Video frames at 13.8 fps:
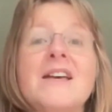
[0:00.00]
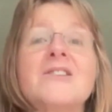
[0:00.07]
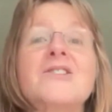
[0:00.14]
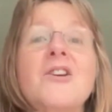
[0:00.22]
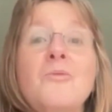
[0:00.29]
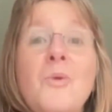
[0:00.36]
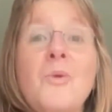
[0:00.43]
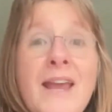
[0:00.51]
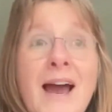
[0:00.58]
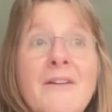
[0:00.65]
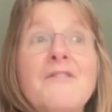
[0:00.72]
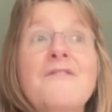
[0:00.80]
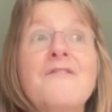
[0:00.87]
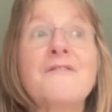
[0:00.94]
So we
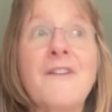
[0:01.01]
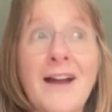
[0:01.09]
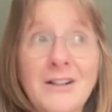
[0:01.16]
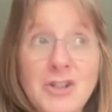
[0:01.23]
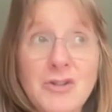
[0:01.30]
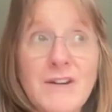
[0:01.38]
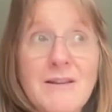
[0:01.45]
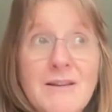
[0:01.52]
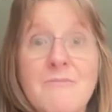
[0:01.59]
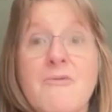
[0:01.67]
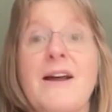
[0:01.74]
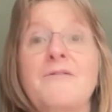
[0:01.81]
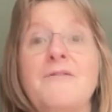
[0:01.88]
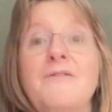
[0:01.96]
have a factory in
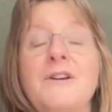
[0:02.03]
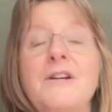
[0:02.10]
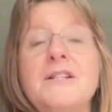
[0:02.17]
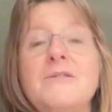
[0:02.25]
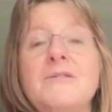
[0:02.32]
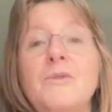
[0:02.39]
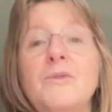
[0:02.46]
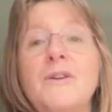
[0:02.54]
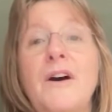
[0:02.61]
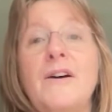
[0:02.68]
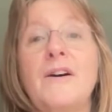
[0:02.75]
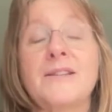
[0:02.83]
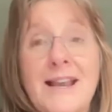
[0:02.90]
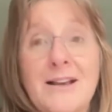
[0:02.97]
Bradford with
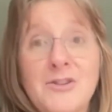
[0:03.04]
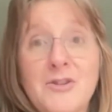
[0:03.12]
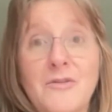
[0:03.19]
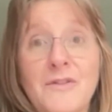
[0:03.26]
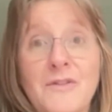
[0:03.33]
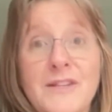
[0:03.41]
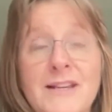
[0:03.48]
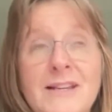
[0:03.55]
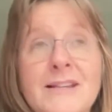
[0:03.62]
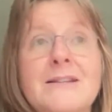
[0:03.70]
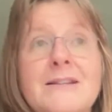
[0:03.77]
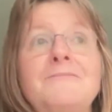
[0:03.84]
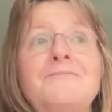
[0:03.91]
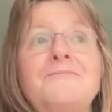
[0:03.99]
our sales
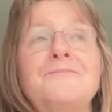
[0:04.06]
offices.